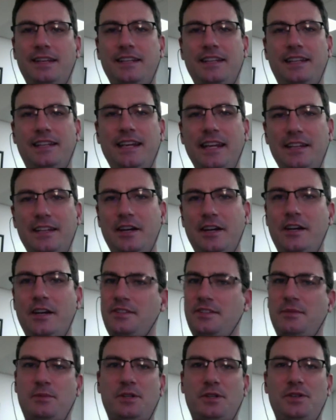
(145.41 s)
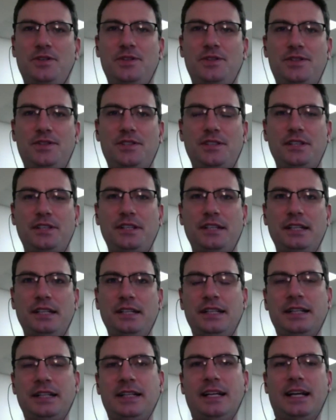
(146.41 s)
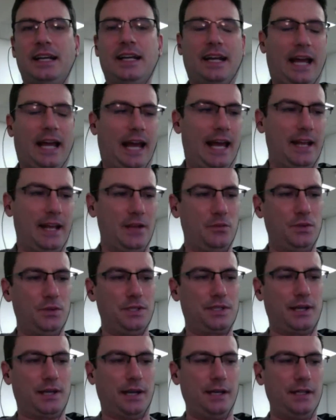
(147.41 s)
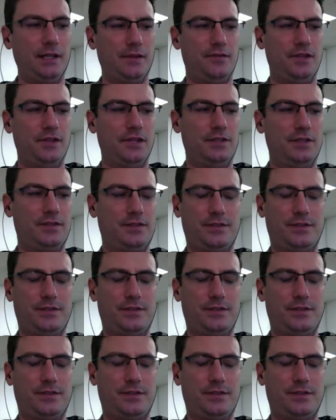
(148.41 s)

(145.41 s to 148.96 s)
Get Customers. And it was kind of this.